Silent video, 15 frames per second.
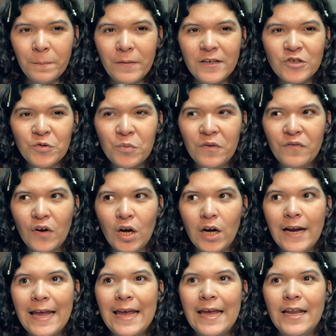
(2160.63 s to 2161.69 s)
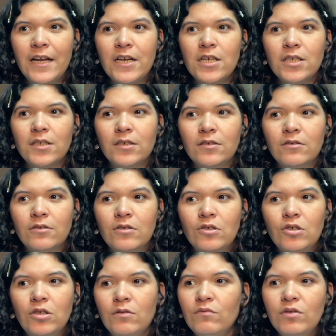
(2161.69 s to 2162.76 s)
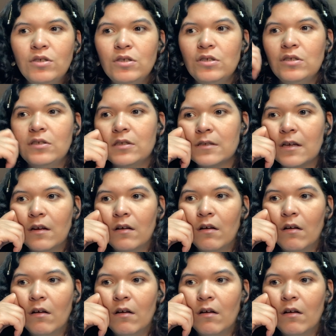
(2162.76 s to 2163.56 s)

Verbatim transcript: a picture of her, and she was just